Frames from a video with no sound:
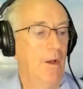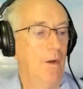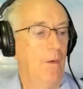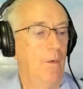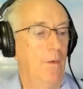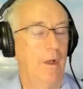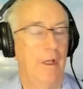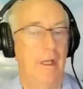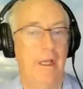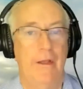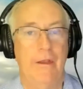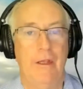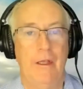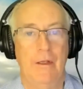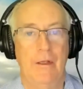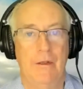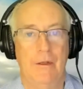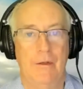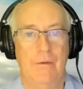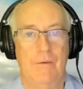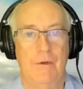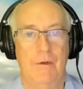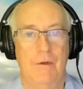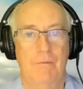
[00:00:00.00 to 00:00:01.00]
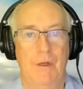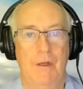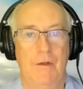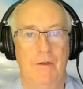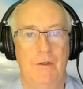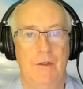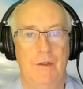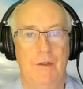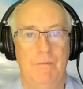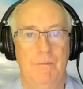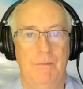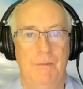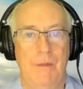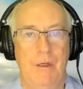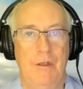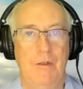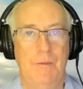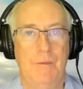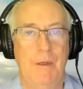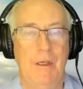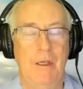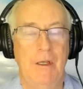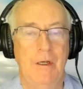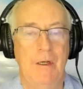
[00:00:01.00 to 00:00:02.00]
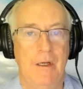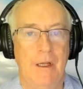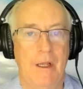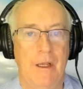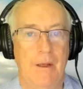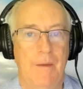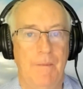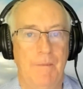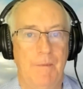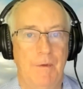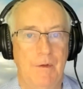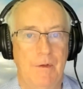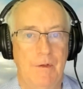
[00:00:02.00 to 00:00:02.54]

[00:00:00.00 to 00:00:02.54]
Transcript: Well, I think that the, it's it's been a